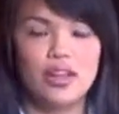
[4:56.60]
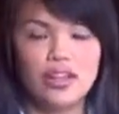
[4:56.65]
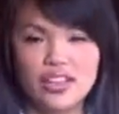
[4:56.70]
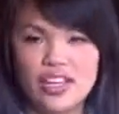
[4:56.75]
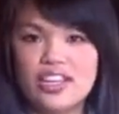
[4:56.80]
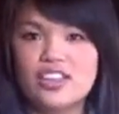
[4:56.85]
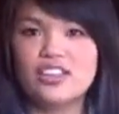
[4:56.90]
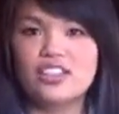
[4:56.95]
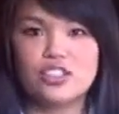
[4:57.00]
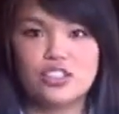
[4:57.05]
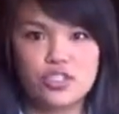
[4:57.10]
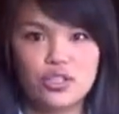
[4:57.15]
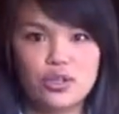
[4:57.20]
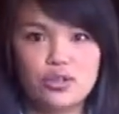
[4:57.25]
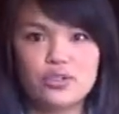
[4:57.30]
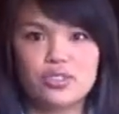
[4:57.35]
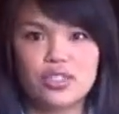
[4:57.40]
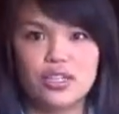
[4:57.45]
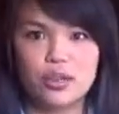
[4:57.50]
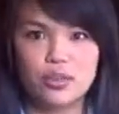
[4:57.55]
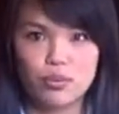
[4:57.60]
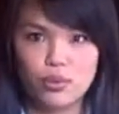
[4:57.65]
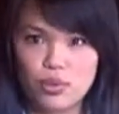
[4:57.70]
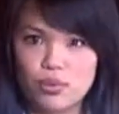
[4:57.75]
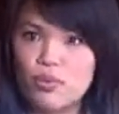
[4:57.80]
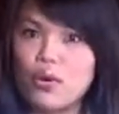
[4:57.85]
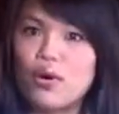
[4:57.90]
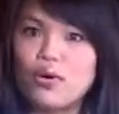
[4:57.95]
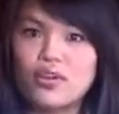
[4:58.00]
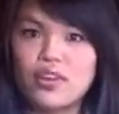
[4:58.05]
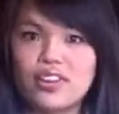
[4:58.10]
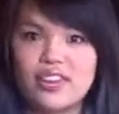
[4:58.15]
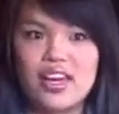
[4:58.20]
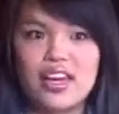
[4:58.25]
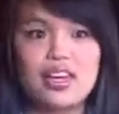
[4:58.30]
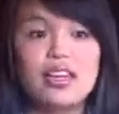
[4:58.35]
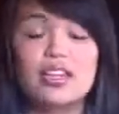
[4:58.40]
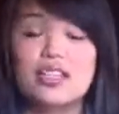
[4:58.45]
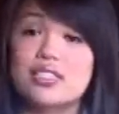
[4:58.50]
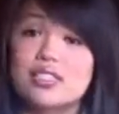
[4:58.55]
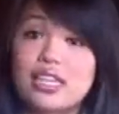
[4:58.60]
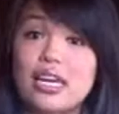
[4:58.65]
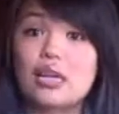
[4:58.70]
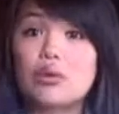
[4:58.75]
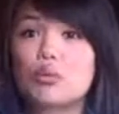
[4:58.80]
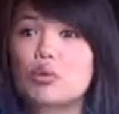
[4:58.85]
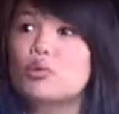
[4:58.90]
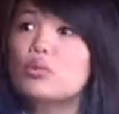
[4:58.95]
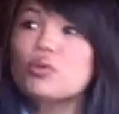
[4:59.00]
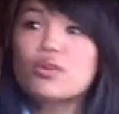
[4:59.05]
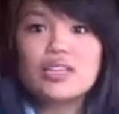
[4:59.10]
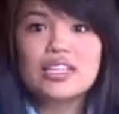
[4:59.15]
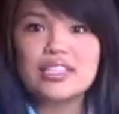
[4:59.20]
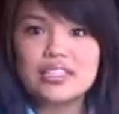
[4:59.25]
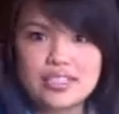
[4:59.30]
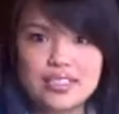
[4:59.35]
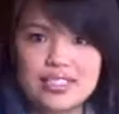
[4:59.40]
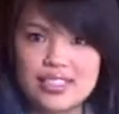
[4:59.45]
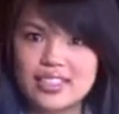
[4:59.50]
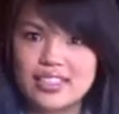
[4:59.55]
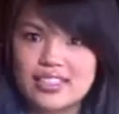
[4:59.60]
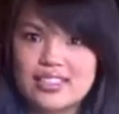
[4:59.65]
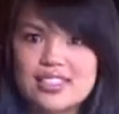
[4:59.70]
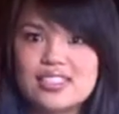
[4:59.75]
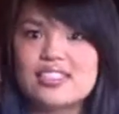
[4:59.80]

I like the shows that are promoting that, and it's getting people into dance.